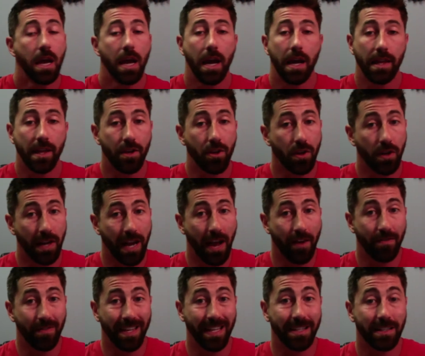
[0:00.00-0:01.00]
And then you can
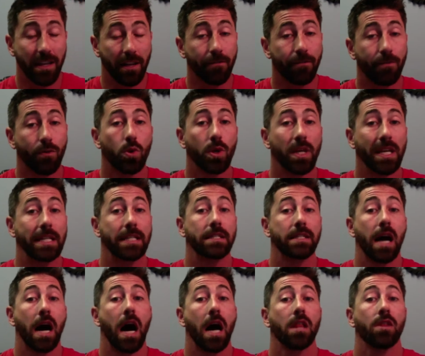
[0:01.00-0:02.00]
have things like food
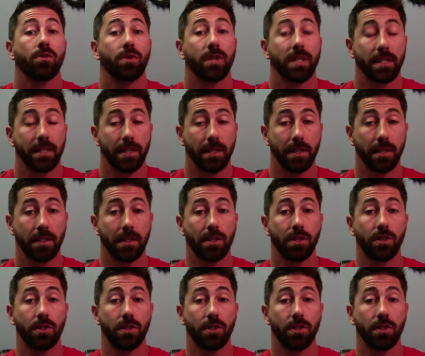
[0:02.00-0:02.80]
intolerances.